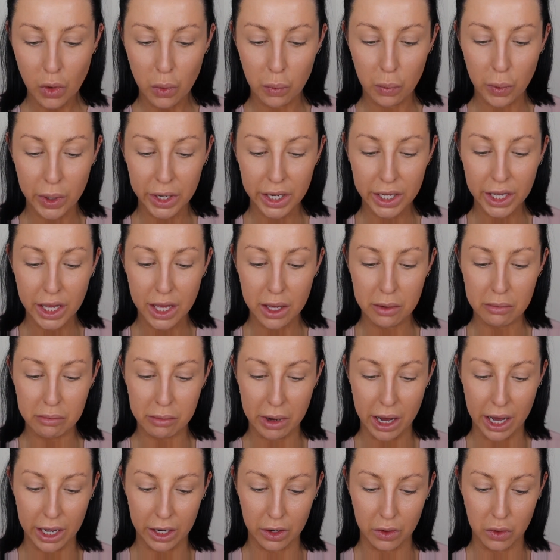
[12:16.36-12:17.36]
when I came
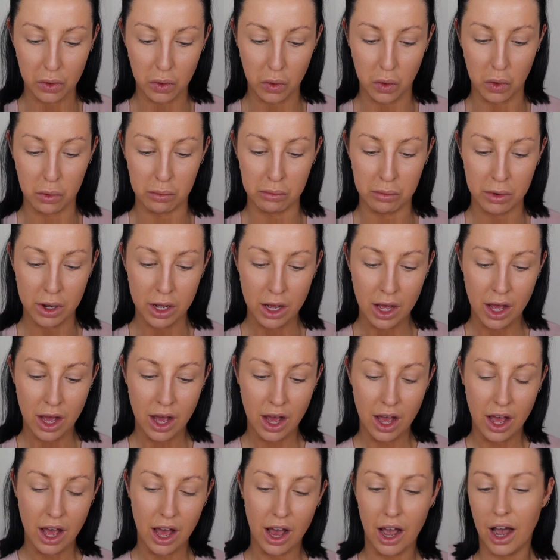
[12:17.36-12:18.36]
back home,
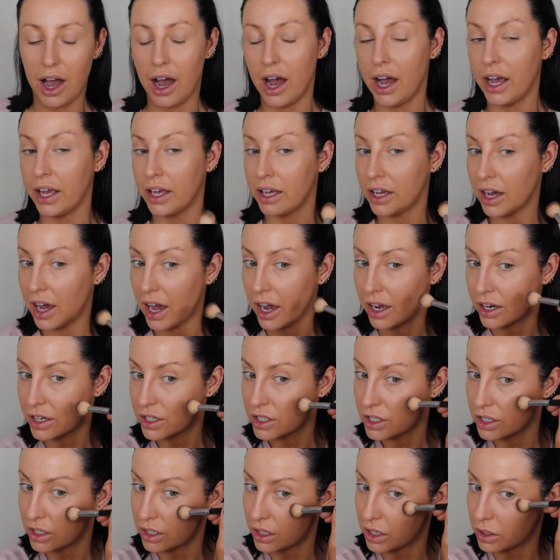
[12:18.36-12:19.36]
I
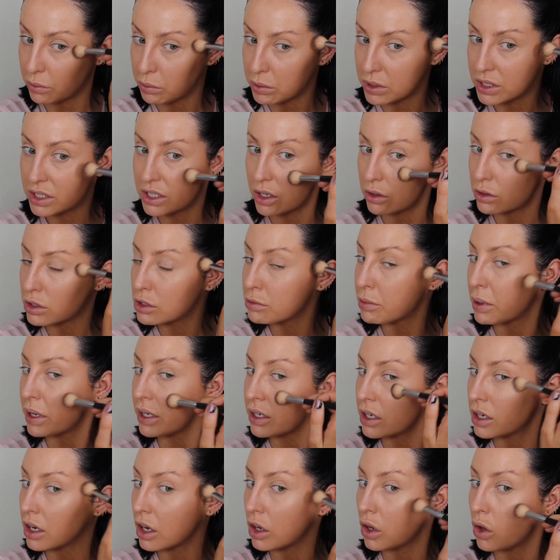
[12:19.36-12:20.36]
actually was still
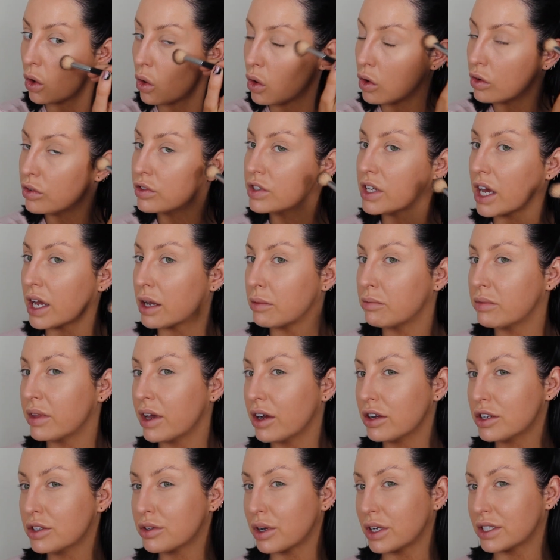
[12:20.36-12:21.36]
spending a lot of time
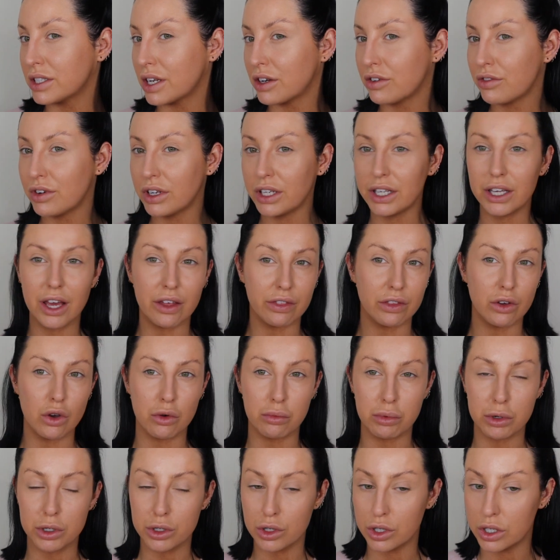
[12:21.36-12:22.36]
there, so I didn't really get the
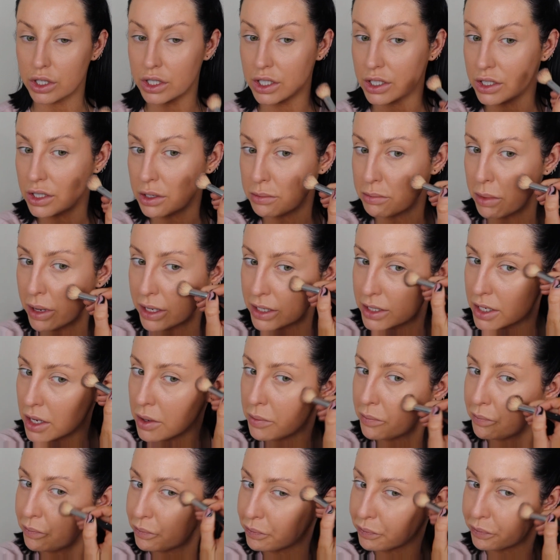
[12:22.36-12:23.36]
opportunity to miss
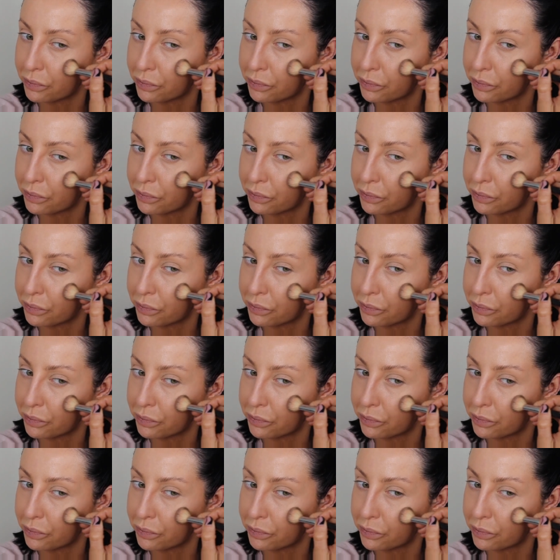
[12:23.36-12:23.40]
it.